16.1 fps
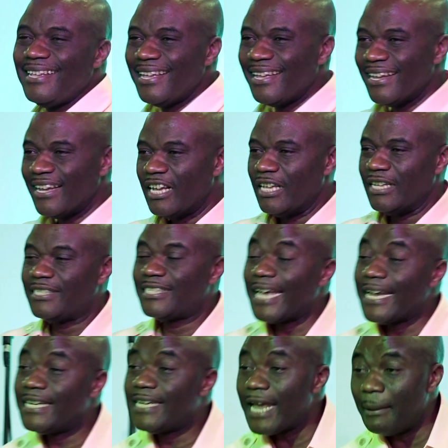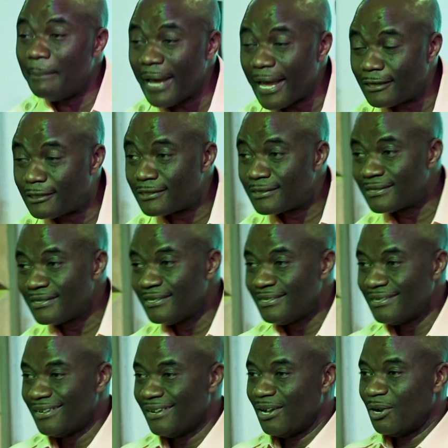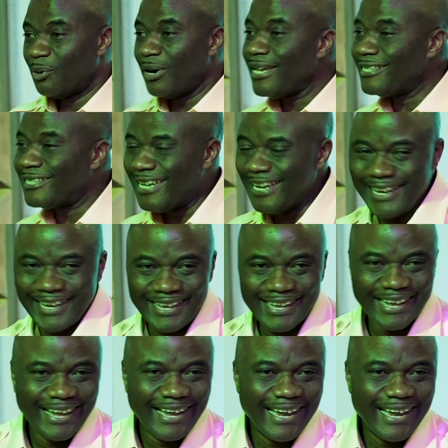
he said, DMS. Where is he?